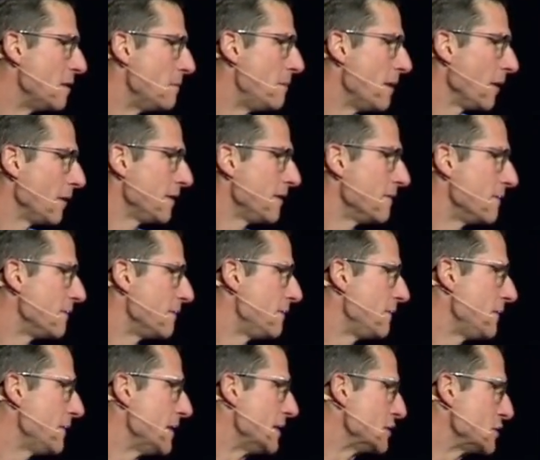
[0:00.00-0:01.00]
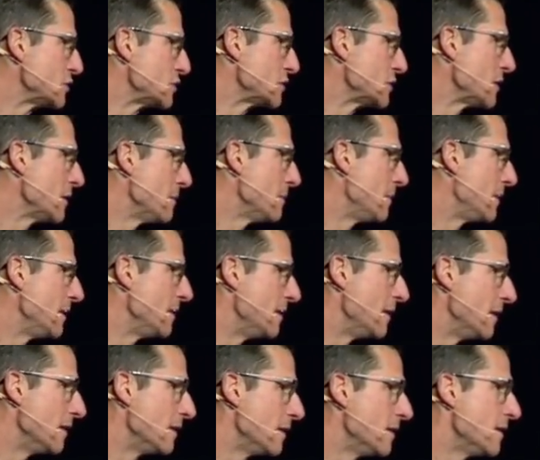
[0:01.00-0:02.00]
belly of the fish, but in
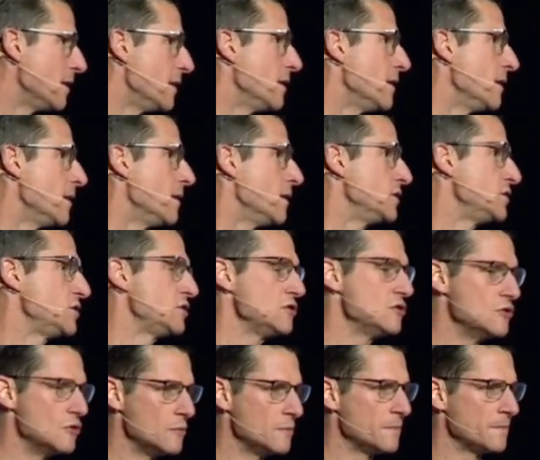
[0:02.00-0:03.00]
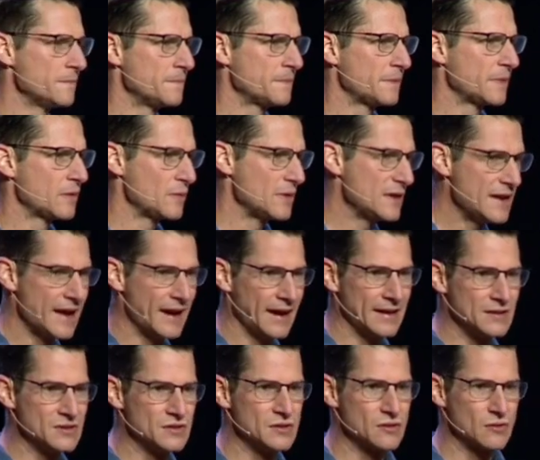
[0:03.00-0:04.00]
the tomb, three
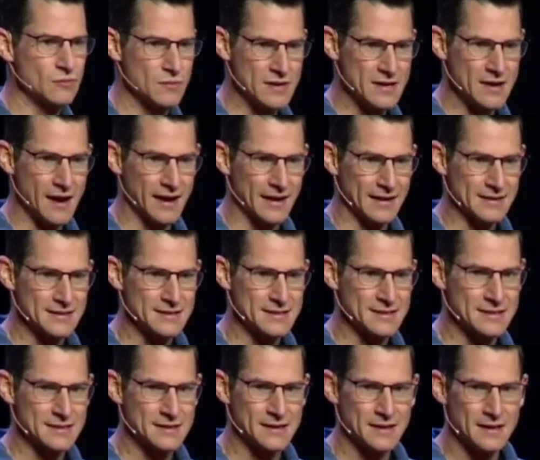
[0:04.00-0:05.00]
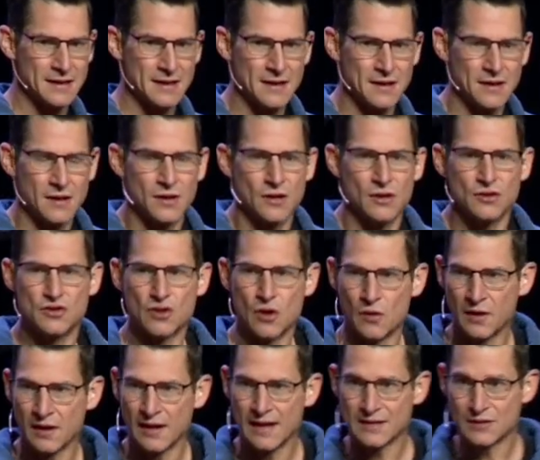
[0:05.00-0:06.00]
days, three nights.
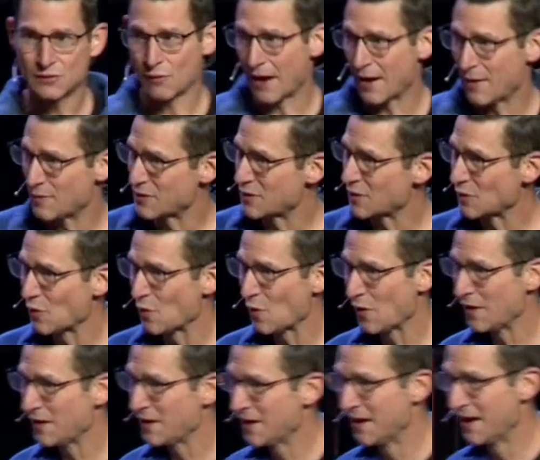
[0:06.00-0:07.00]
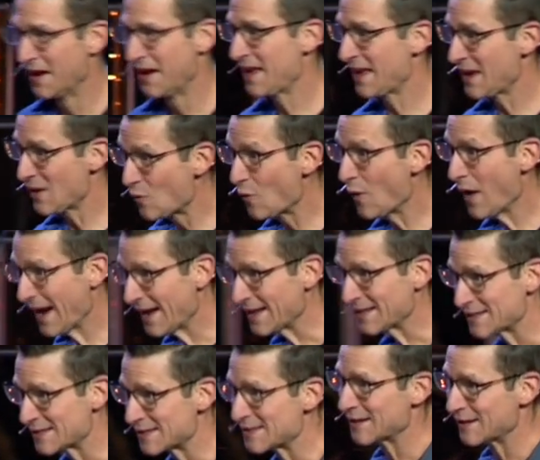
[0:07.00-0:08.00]
Jonah gets right with the Lord. He
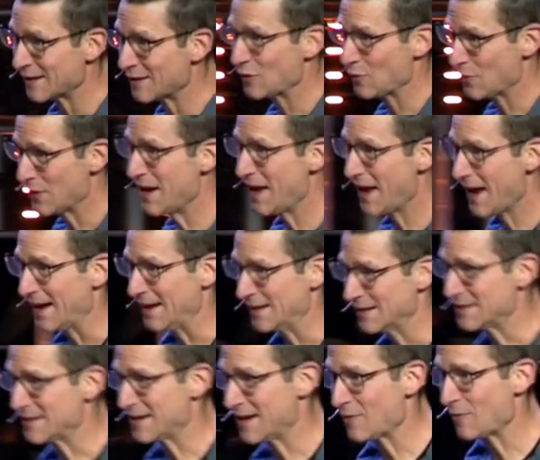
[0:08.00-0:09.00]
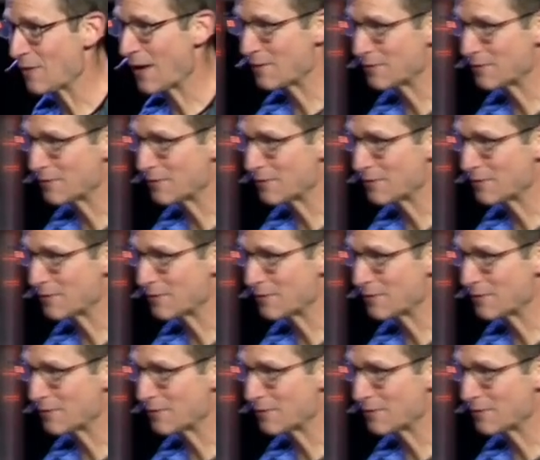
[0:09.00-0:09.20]
waits three days to get right